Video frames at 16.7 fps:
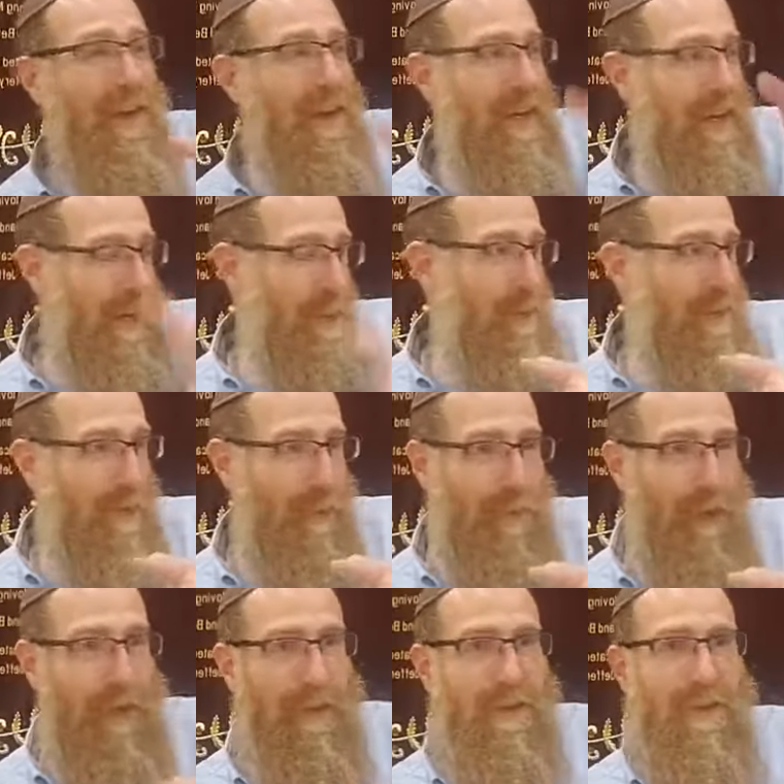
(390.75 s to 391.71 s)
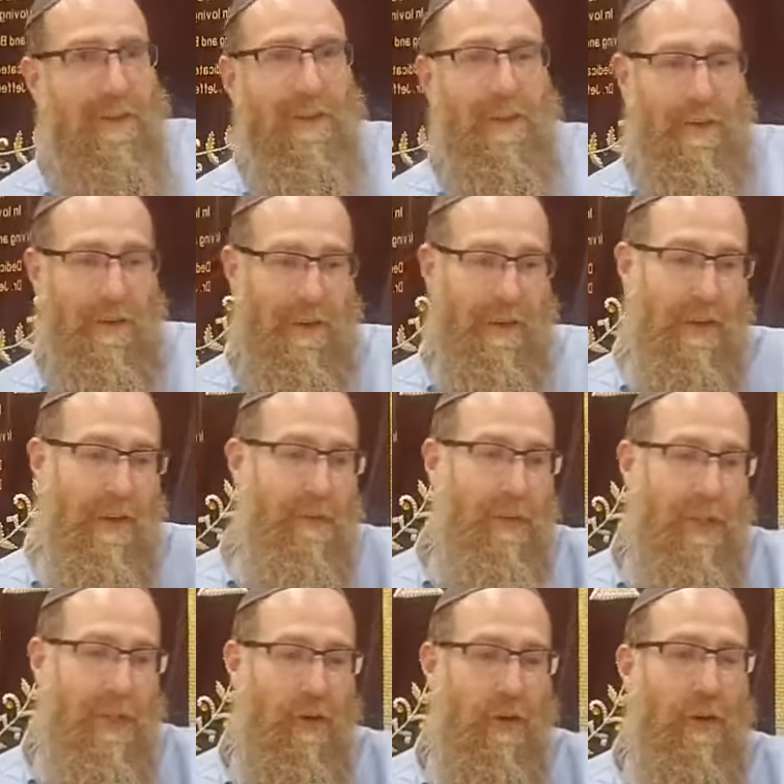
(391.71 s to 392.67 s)
he was the first of
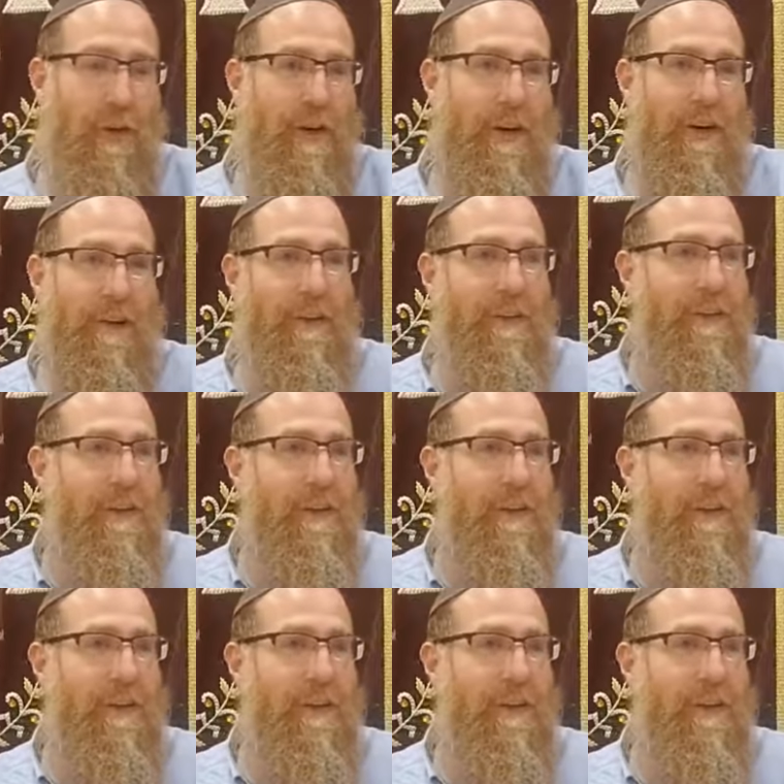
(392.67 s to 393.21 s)
this order.